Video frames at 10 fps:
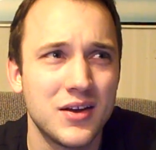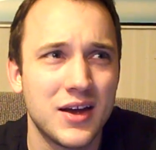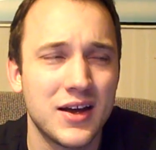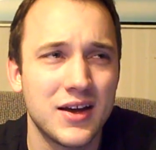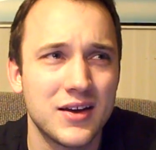
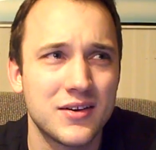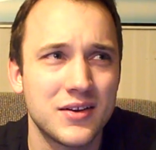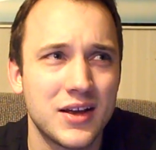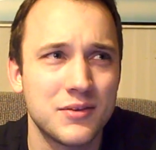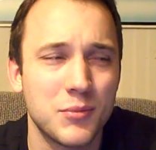
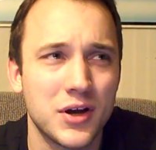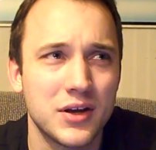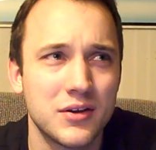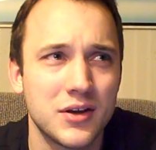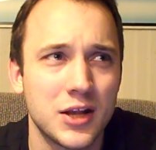At
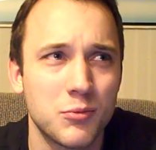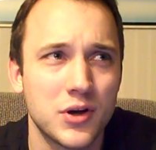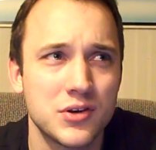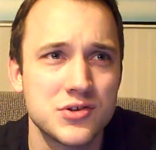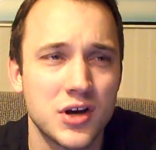my
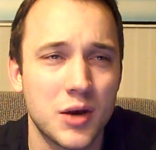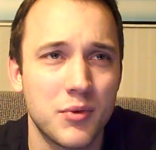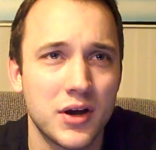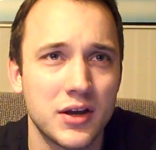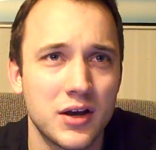job,
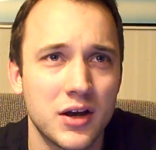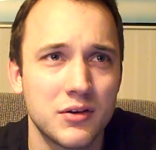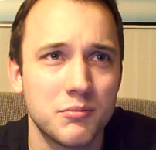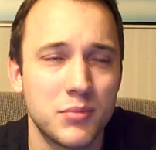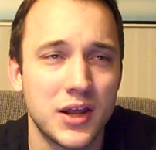I
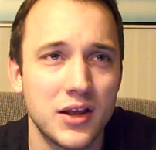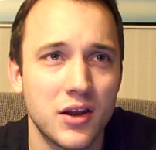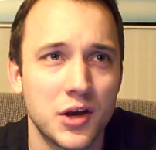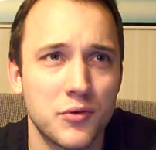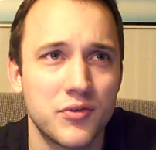play a
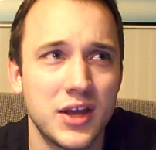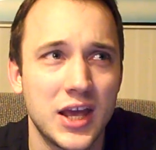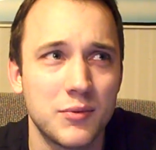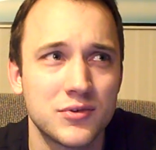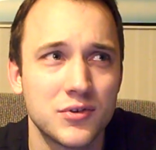lot of
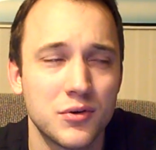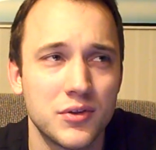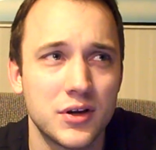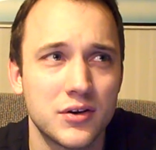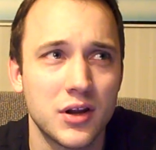games, so
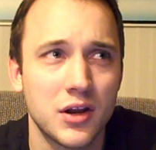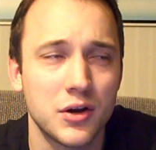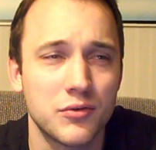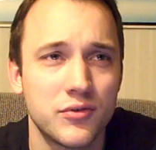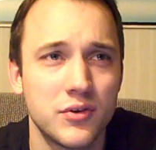there are a lot
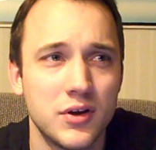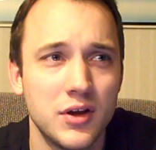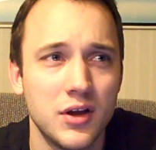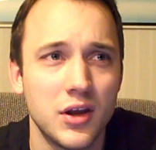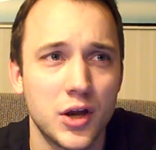
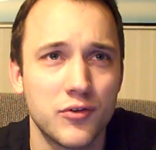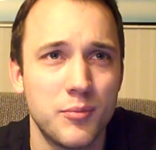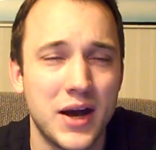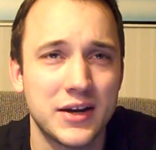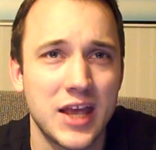of
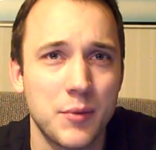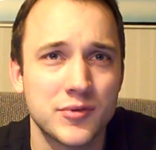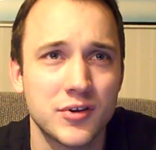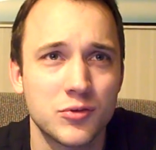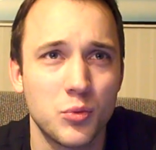bad
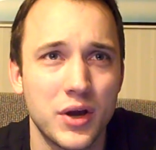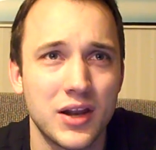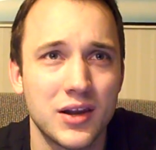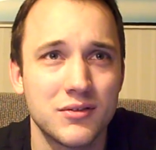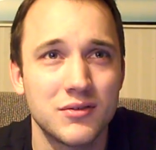games as
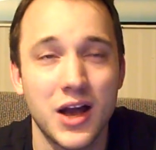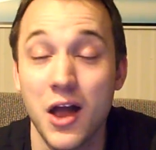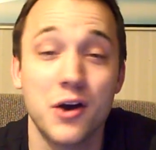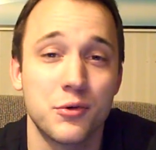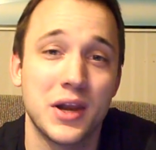well.
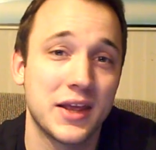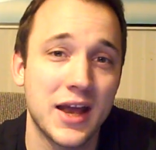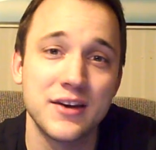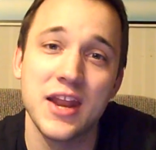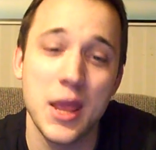I really
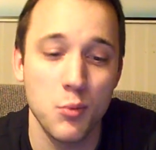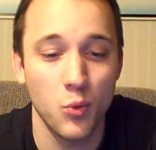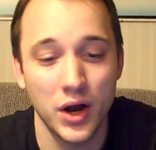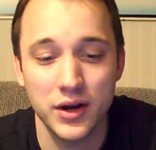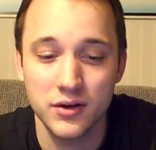can't name
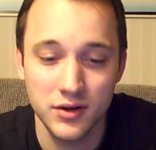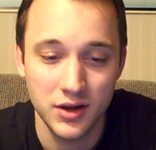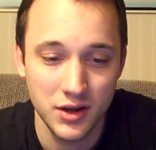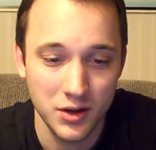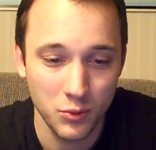
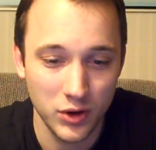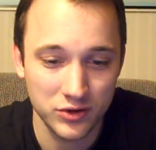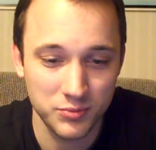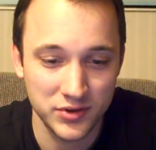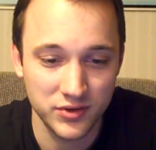one
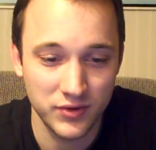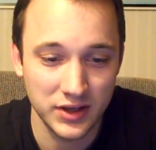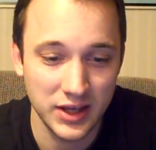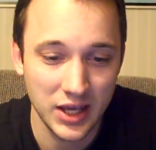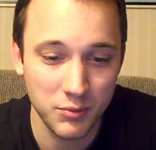specific
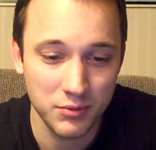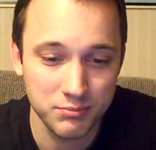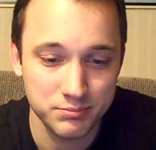game.